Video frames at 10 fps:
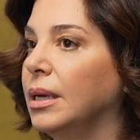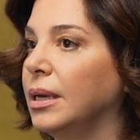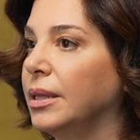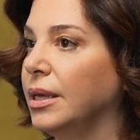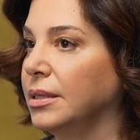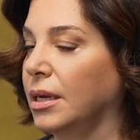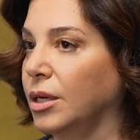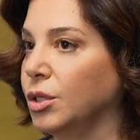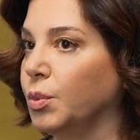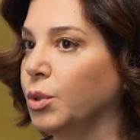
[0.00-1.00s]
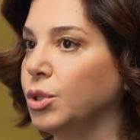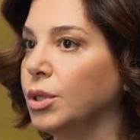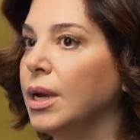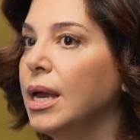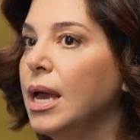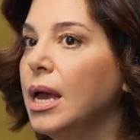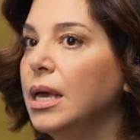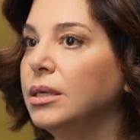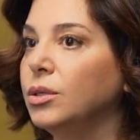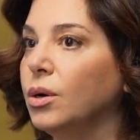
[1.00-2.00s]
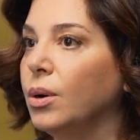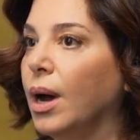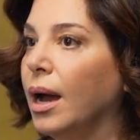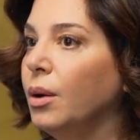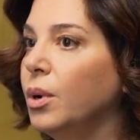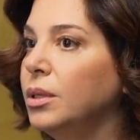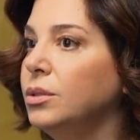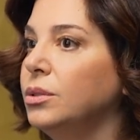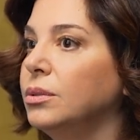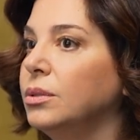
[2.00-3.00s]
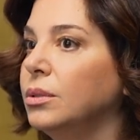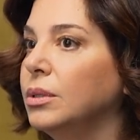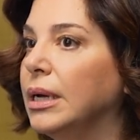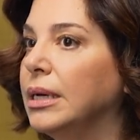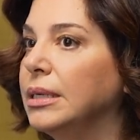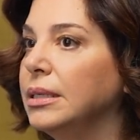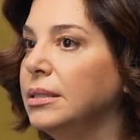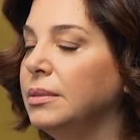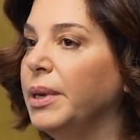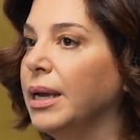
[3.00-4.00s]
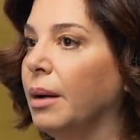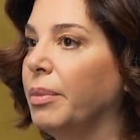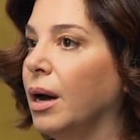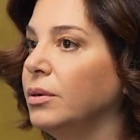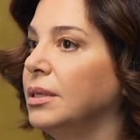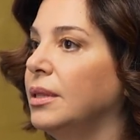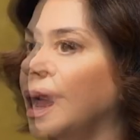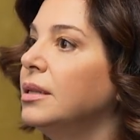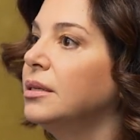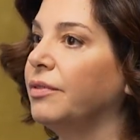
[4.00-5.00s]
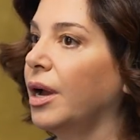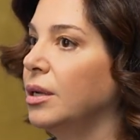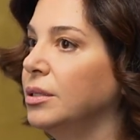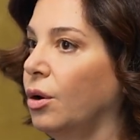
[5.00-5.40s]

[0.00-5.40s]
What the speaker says: the sun exposure. So I want to speak about ultraviolet